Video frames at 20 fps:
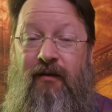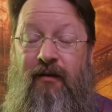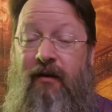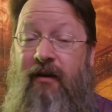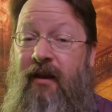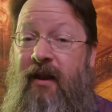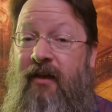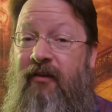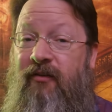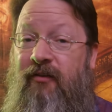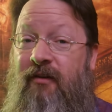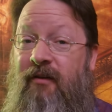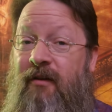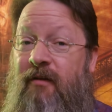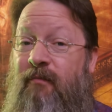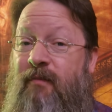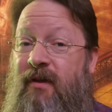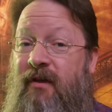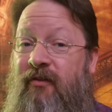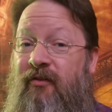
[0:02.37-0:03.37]
nested
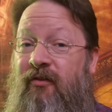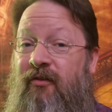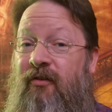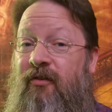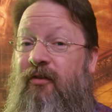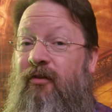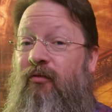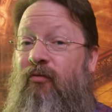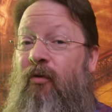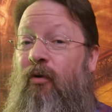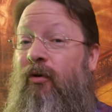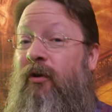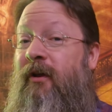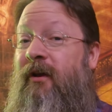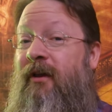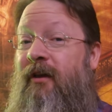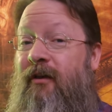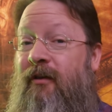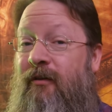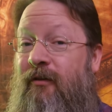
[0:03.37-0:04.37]
amidst the
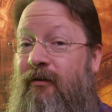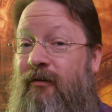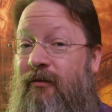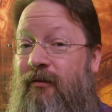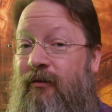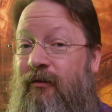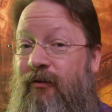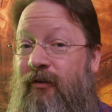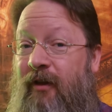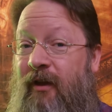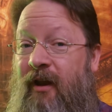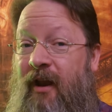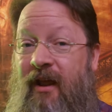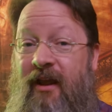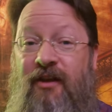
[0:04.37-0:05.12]
rolling hills and